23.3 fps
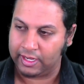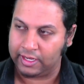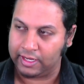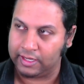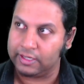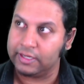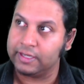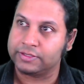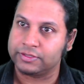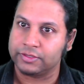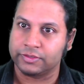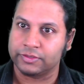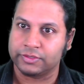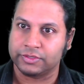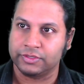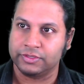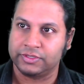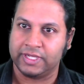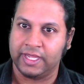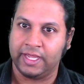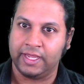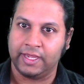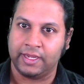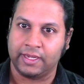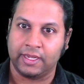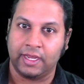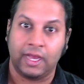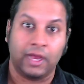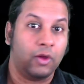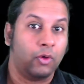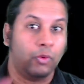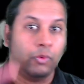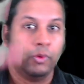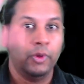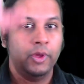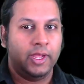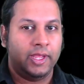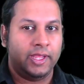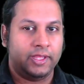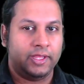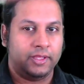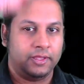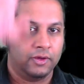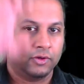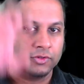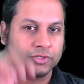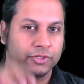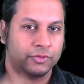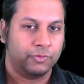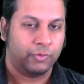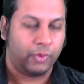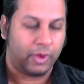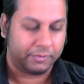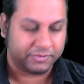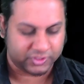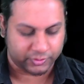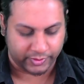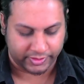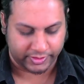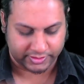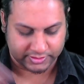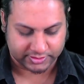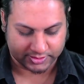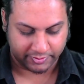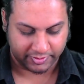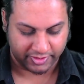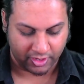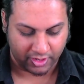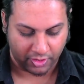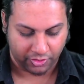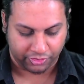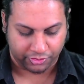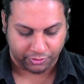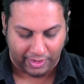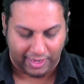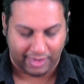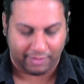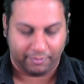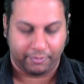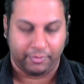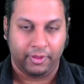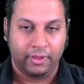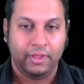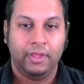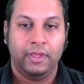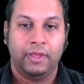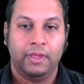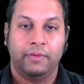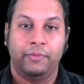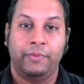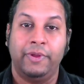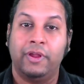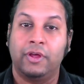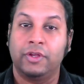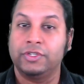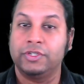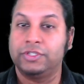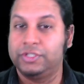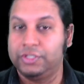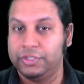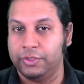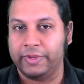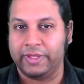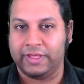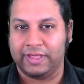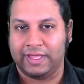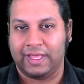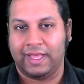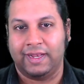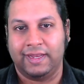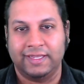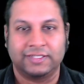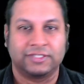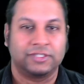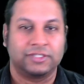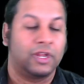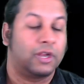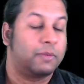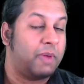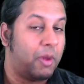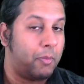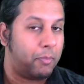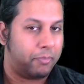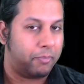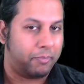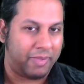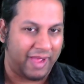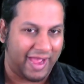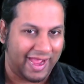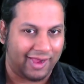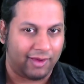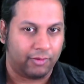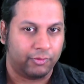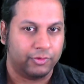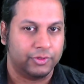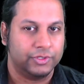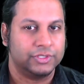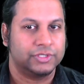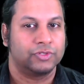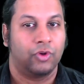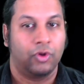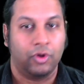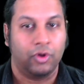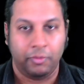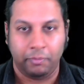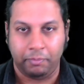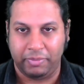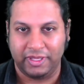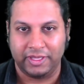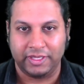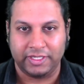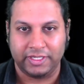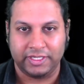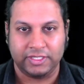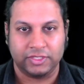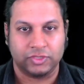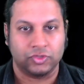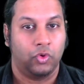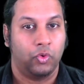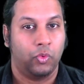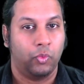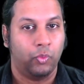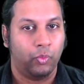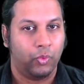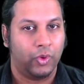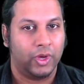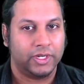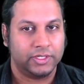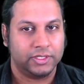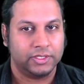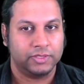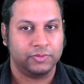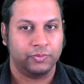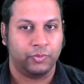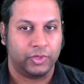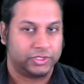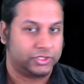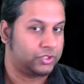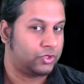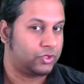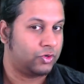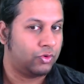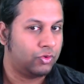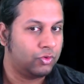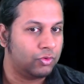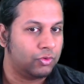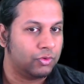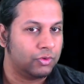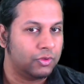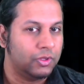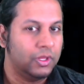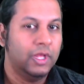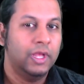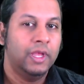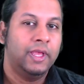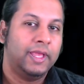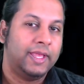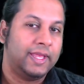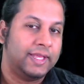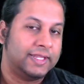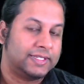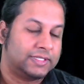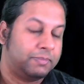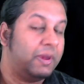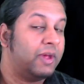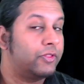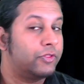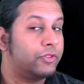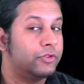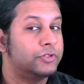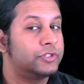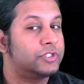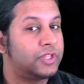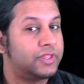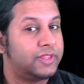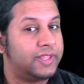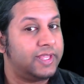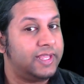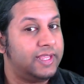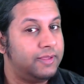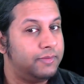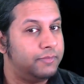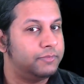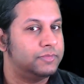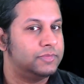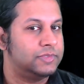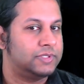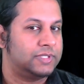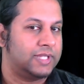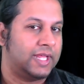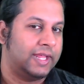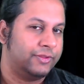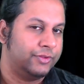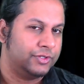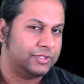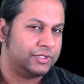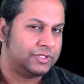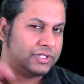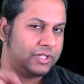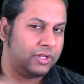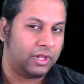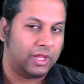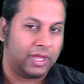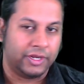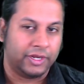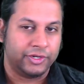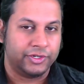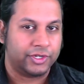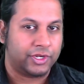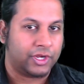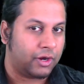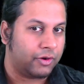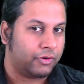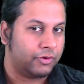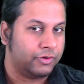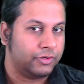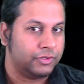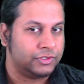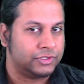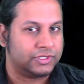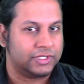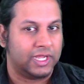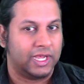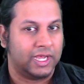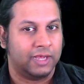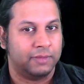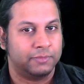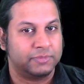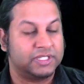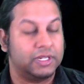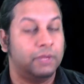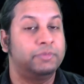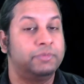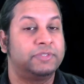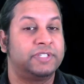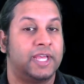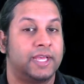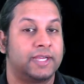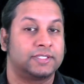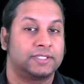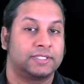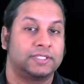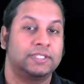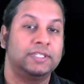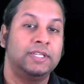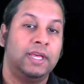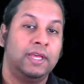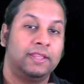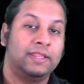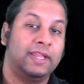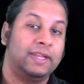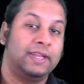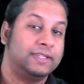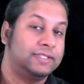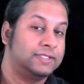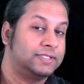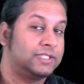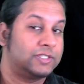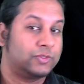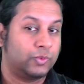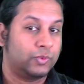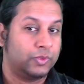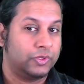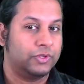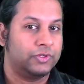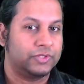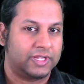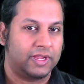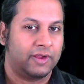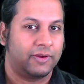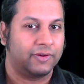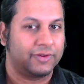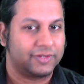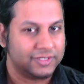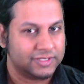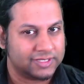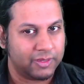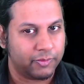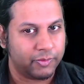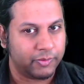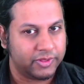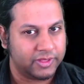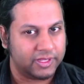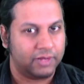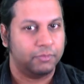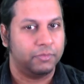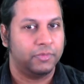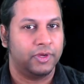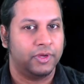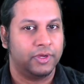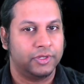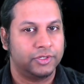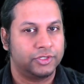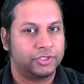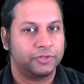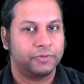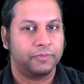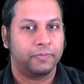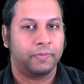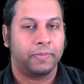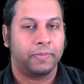Let's also take, he also web swings. There we go. Thwam! We're not doing that. It's not about powers or abilities or what's cool. It's about those themes and those little undercurrent subtexts that exist with those characters that we then merge.